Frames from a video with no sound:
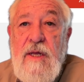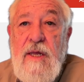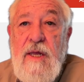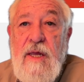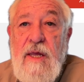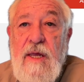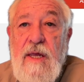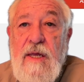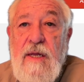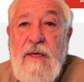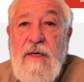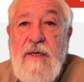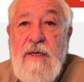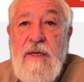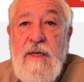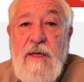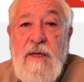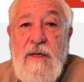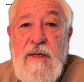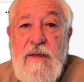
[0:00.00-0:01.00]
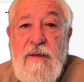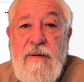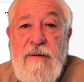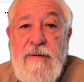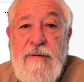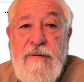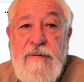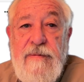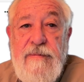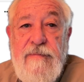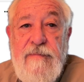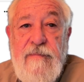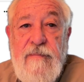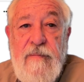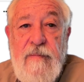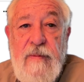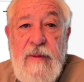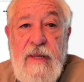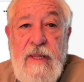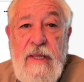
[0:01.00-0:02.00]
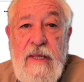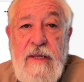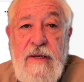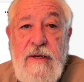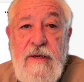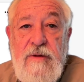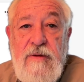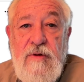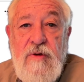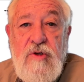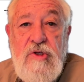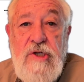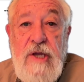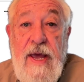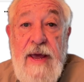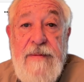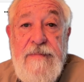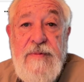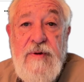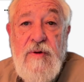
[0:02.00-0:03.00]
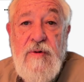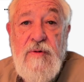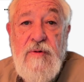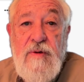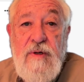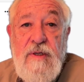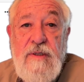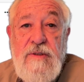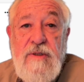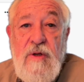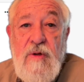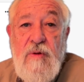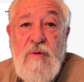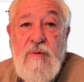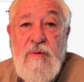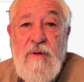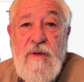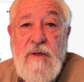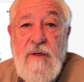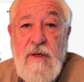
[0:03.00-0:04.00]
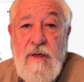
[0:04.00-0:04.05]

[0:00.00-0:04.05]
And then your chapter is on